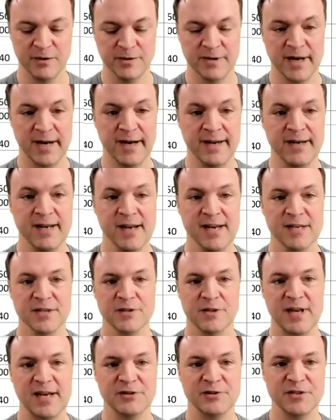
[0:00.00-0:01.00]
Okay,
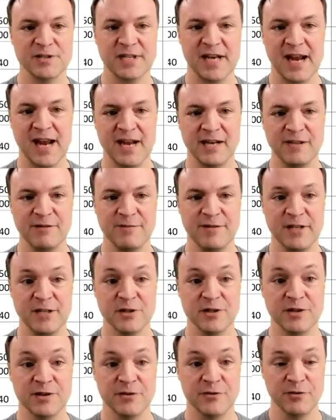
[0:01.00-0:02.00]
so that's just a handy
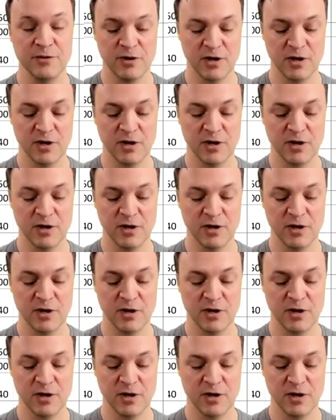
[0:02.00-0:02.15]
feature through